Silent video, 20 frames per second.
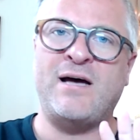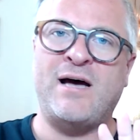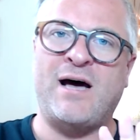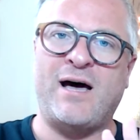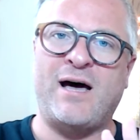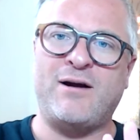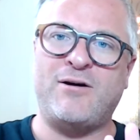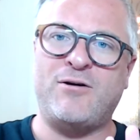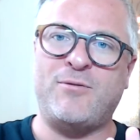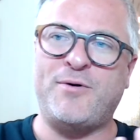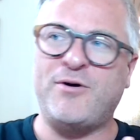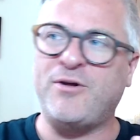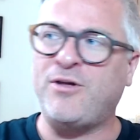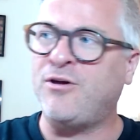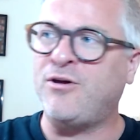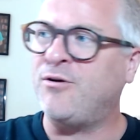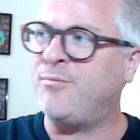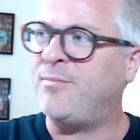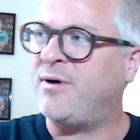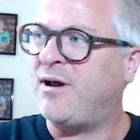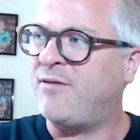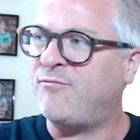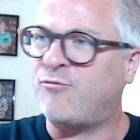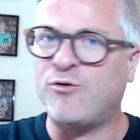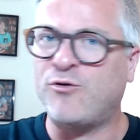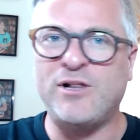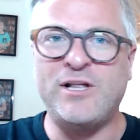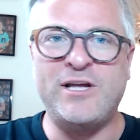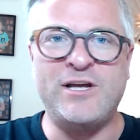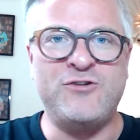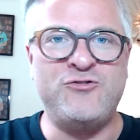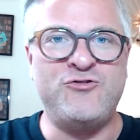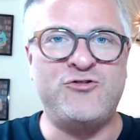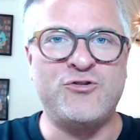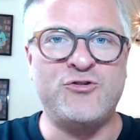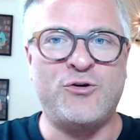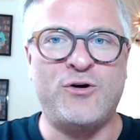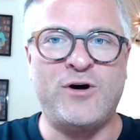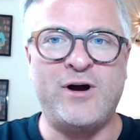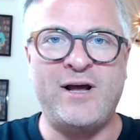I don't know about you, but I've really
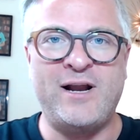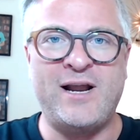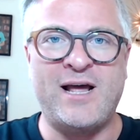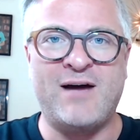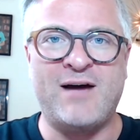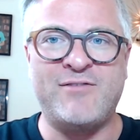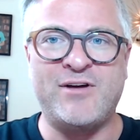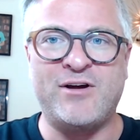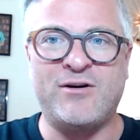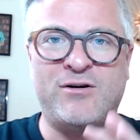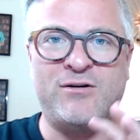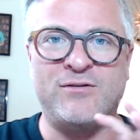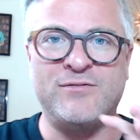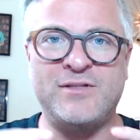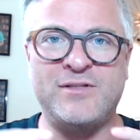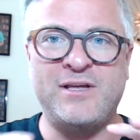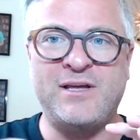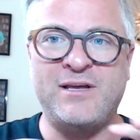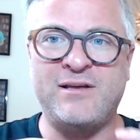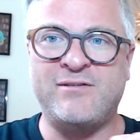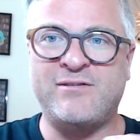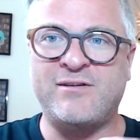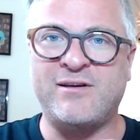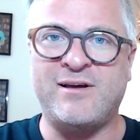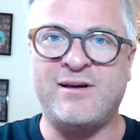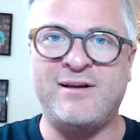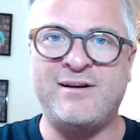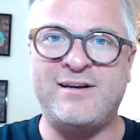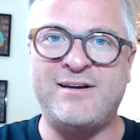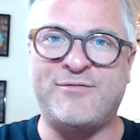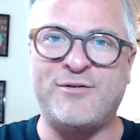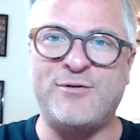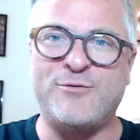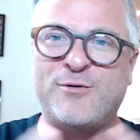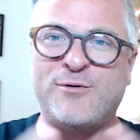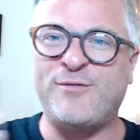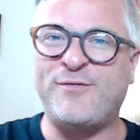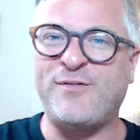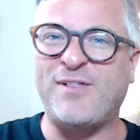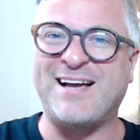enjoyed having all of these different
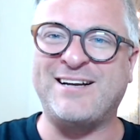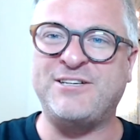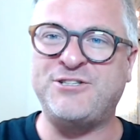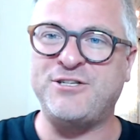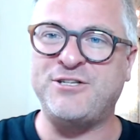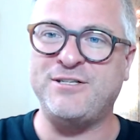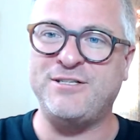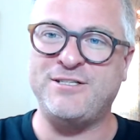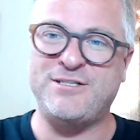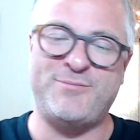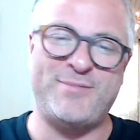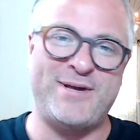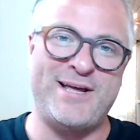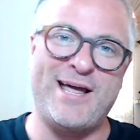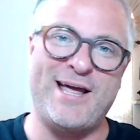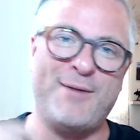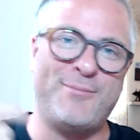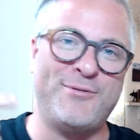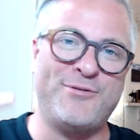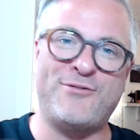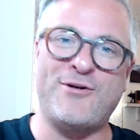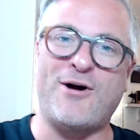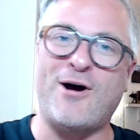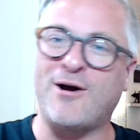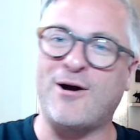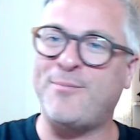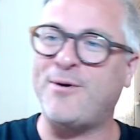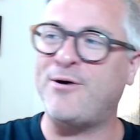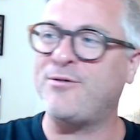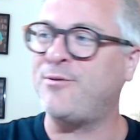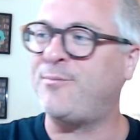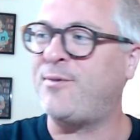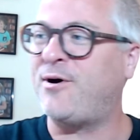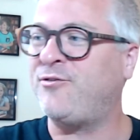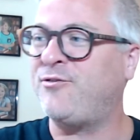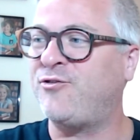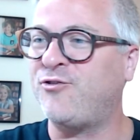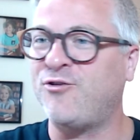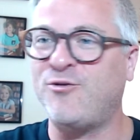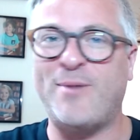reflections and being able to talk about them
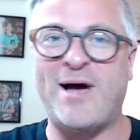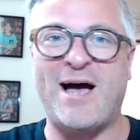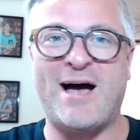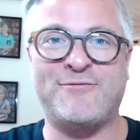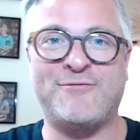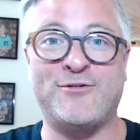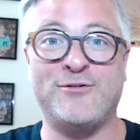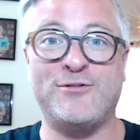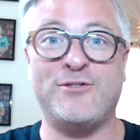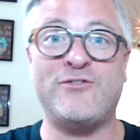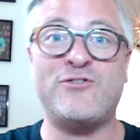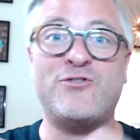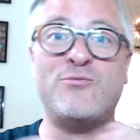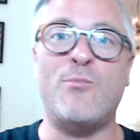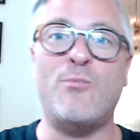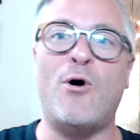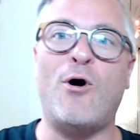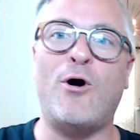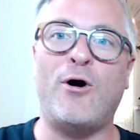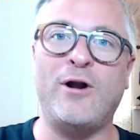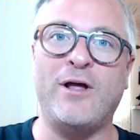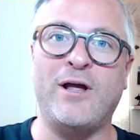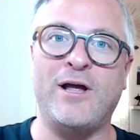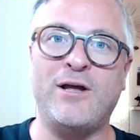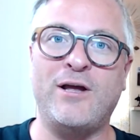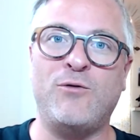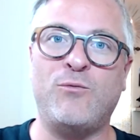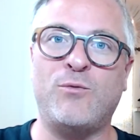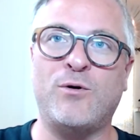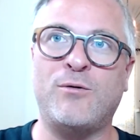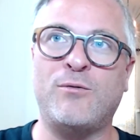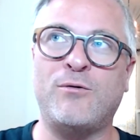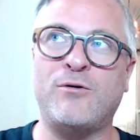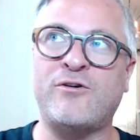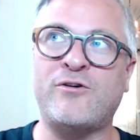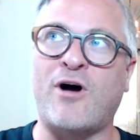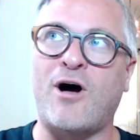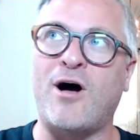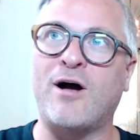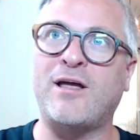on Zoom after. This morning, we're
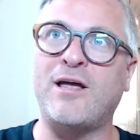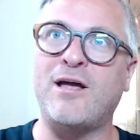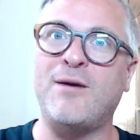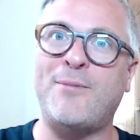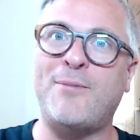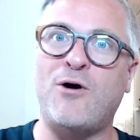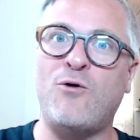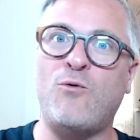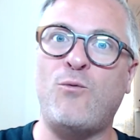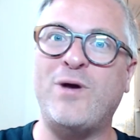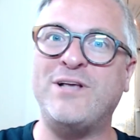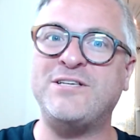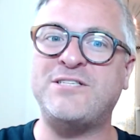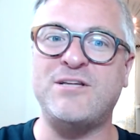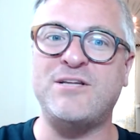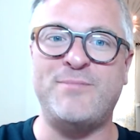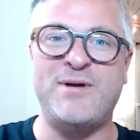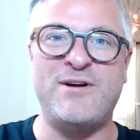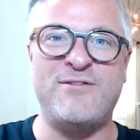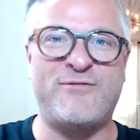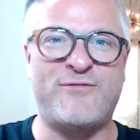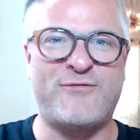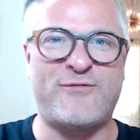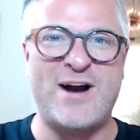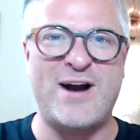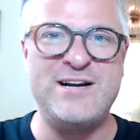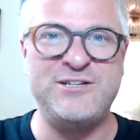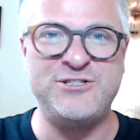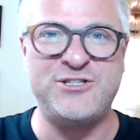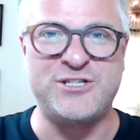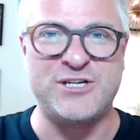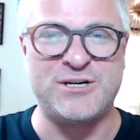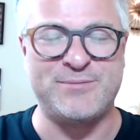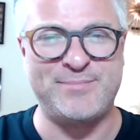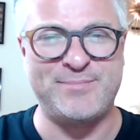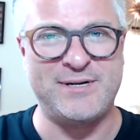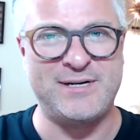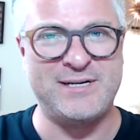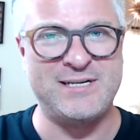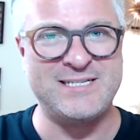talking about wisdom and
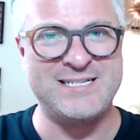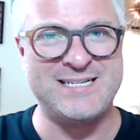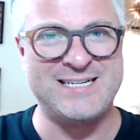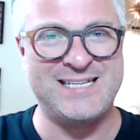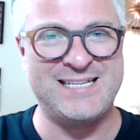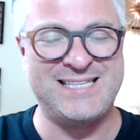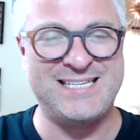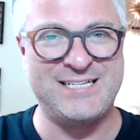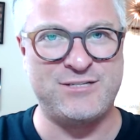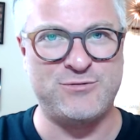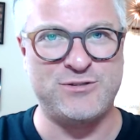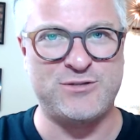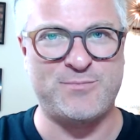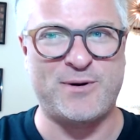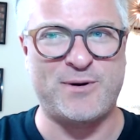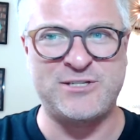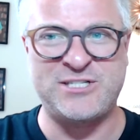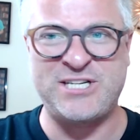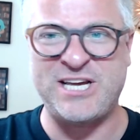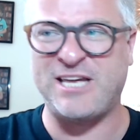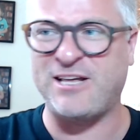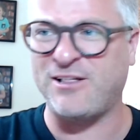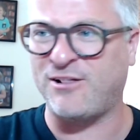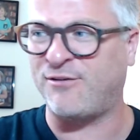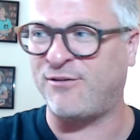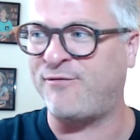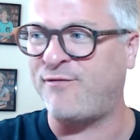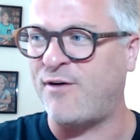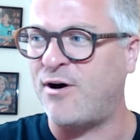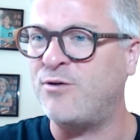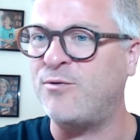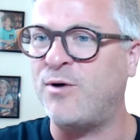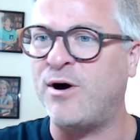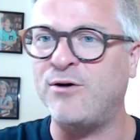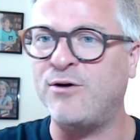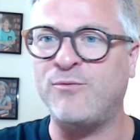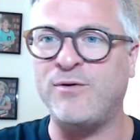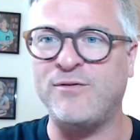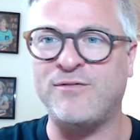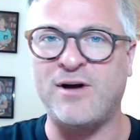friendship, and this one's a particular fun
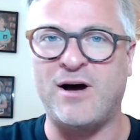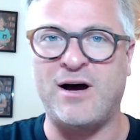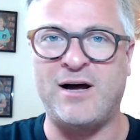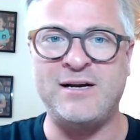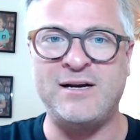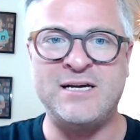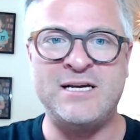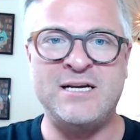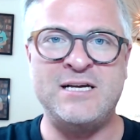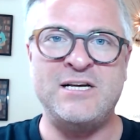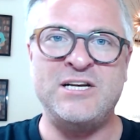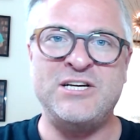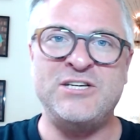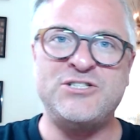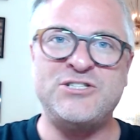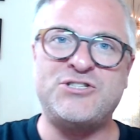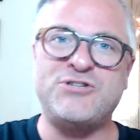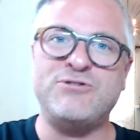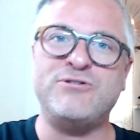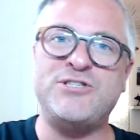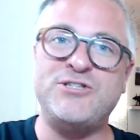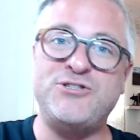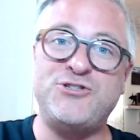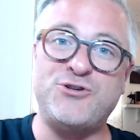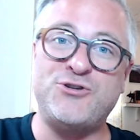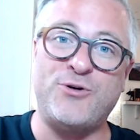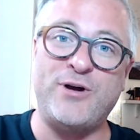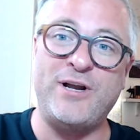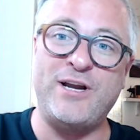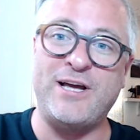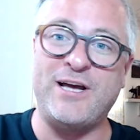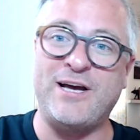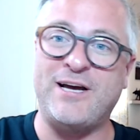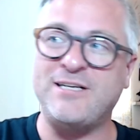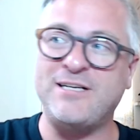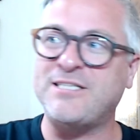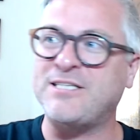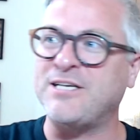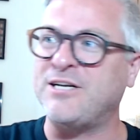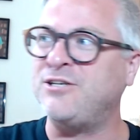one. We've got Susan joining
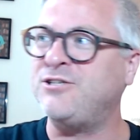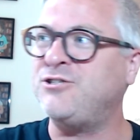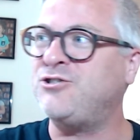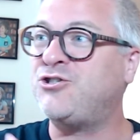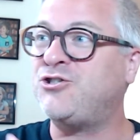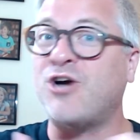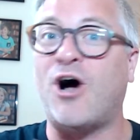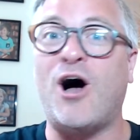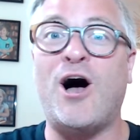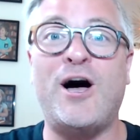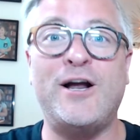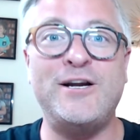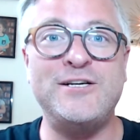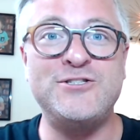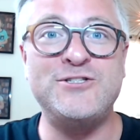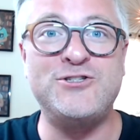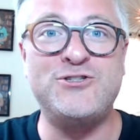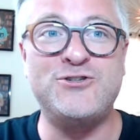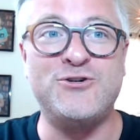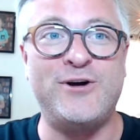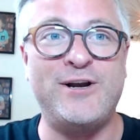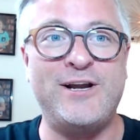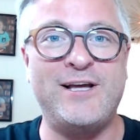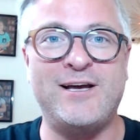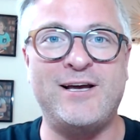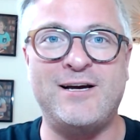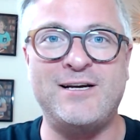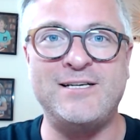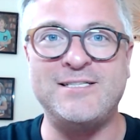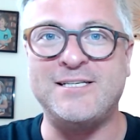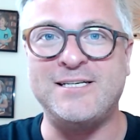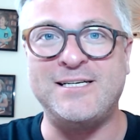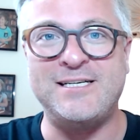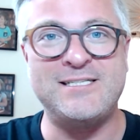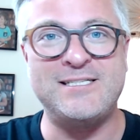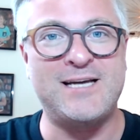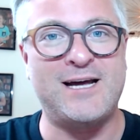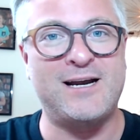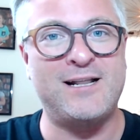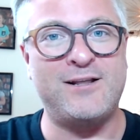us, and John is joining us, and
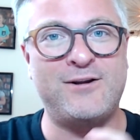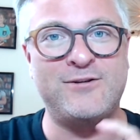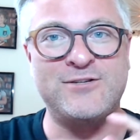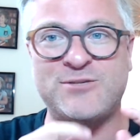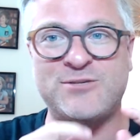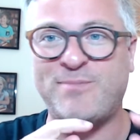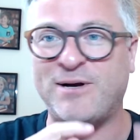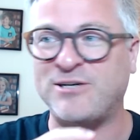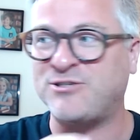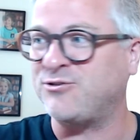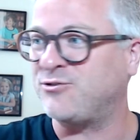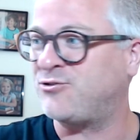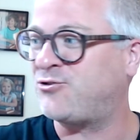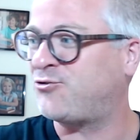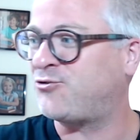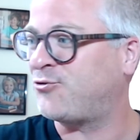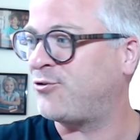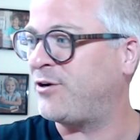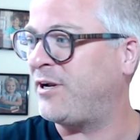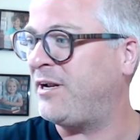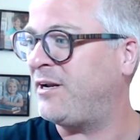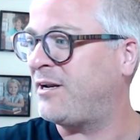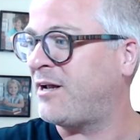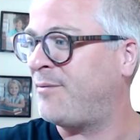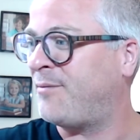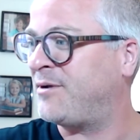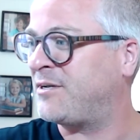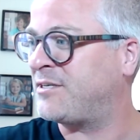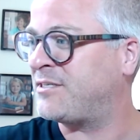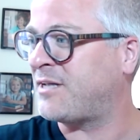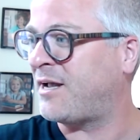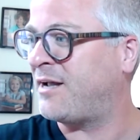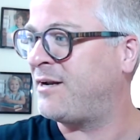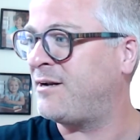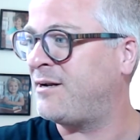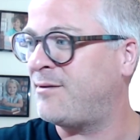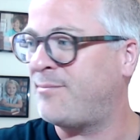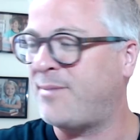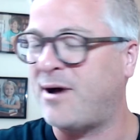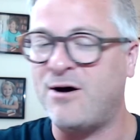he's got a little special treat I'm
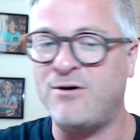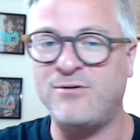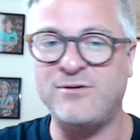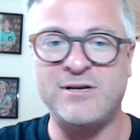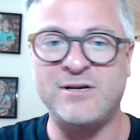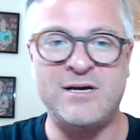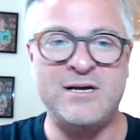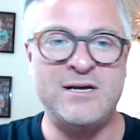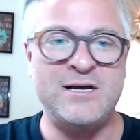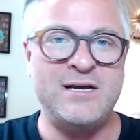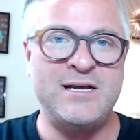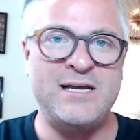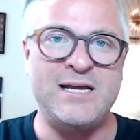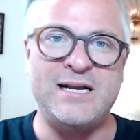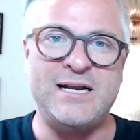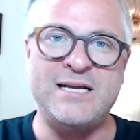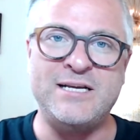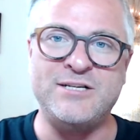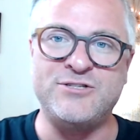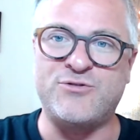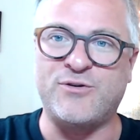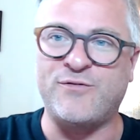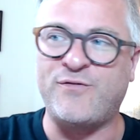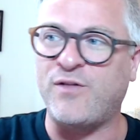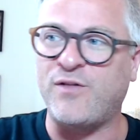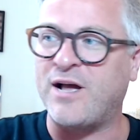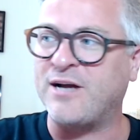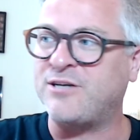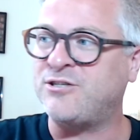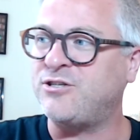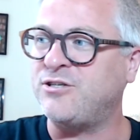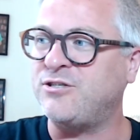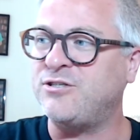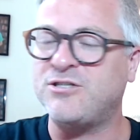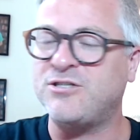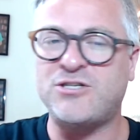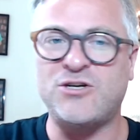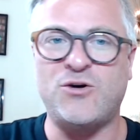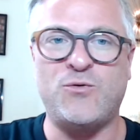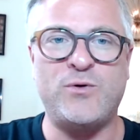excited about in his
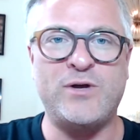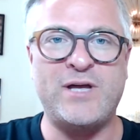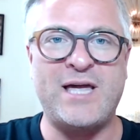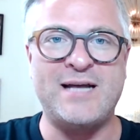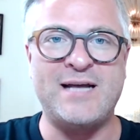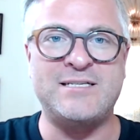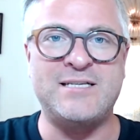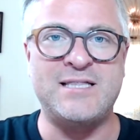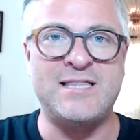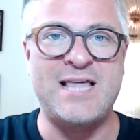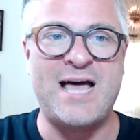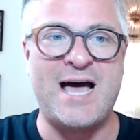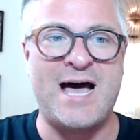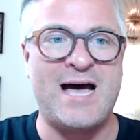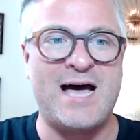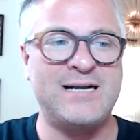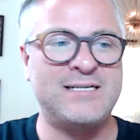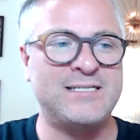reflections, so we'll get to that.